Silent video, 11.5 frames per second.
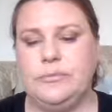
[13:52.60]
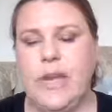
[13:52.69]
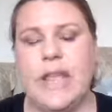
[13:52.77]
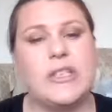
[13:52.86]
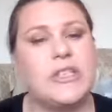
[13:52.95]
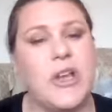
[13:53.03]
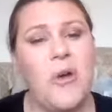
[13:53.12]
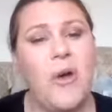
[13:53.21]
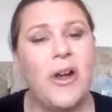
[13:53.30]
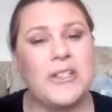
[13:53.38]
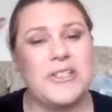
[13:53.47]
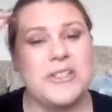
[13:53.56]
It's so
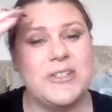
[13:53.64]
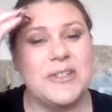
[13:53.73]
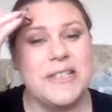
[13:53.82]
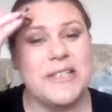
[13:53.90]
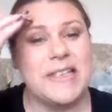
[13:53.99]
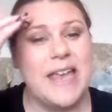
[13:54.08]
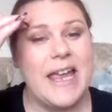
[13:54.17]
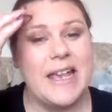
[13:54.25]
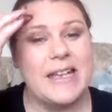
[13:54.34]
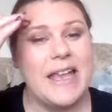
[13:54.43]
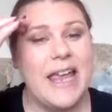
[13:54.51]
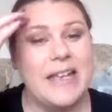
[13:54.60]
hard to do this
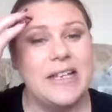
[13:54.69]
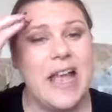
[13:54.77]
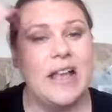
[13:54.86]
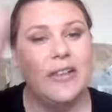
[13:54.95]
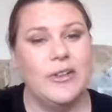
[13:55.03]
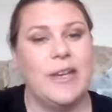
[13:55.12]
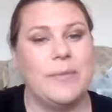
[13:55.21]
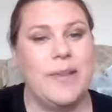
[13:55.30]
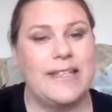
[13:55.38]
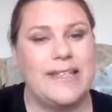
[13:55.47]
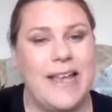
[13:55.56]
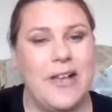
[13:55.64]
and not look at
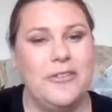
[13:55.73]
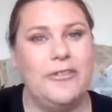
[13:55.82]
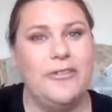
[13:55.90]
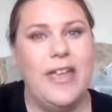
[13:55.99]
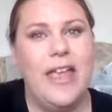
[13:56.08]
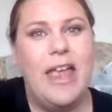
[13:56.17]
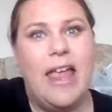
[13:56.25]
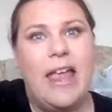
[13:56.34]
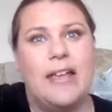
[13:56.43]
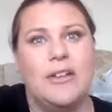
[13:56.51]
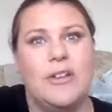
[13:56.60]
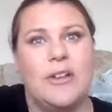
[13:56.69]
myself
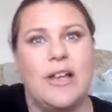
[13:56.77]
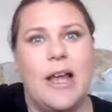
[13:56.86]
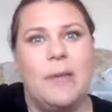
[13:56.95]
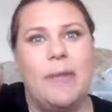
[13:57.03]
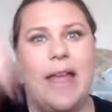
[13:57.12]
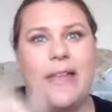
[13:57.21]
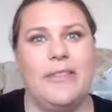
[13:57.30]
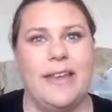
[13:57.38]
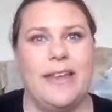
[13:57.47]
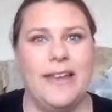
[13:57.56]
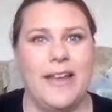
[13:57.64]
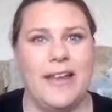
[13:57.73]
and look up at
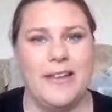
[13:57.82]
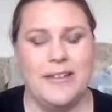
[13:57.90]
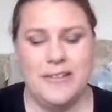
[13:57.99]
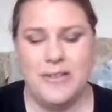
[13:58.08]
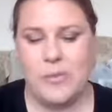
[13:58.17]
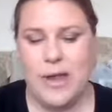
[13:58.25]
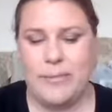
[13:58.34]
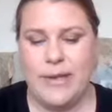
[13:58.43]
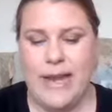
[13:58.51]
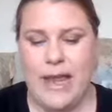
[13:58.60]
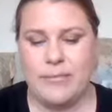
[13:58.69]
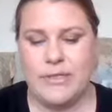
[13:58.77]
the
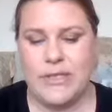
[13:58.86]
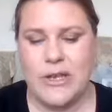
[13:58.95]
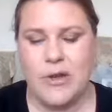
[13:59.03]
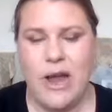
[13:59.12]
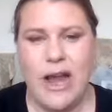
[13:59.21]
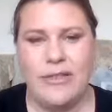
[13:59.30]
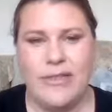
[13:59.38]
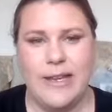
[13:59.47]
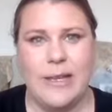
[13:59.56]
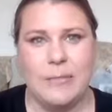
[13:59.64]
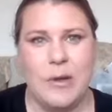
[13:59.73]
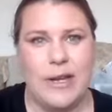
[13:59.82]
webcam, so I
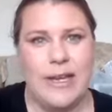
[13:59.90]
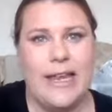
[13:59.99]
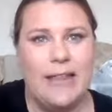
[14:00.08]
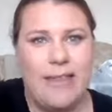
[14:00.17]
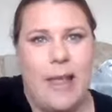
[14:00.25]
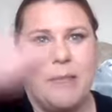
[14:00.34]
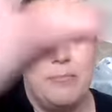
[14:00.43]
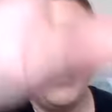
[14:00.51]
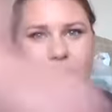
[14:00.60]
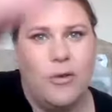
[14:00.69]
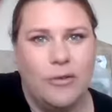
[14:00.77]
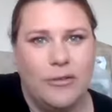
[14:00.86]
think I'm going to get that
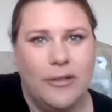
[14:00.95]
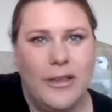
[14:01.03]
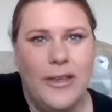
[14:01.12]
big old